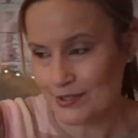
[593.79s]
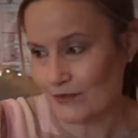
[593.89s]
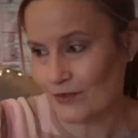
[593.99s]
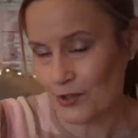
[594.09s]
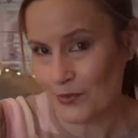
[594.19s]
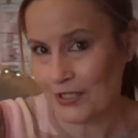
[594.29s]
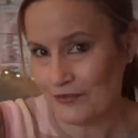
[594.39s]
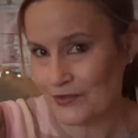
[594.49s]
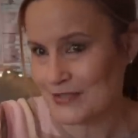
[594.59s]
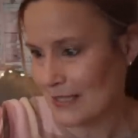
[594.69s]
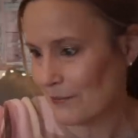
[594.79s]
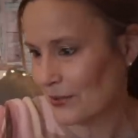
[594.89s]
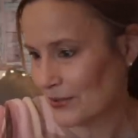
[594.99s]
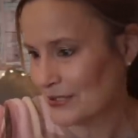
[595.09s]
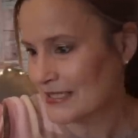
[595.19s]
So I've got quite a few
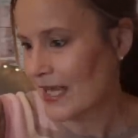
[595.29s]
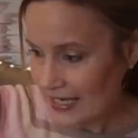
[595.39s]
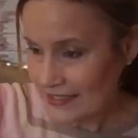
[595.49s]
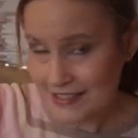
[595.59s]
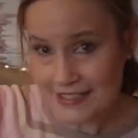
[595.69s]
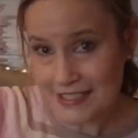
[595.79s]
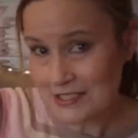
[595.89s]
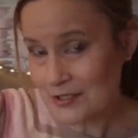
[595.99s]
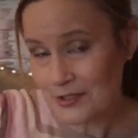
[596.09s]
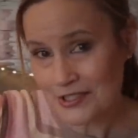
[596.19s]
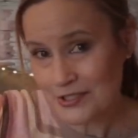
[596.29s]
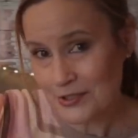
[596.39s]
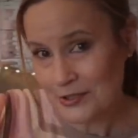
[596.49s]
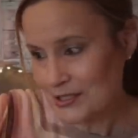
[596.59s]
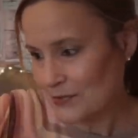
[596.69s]
samples, and it's nice to go on its
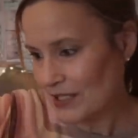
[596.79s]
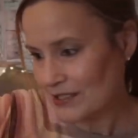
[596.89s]
own as well.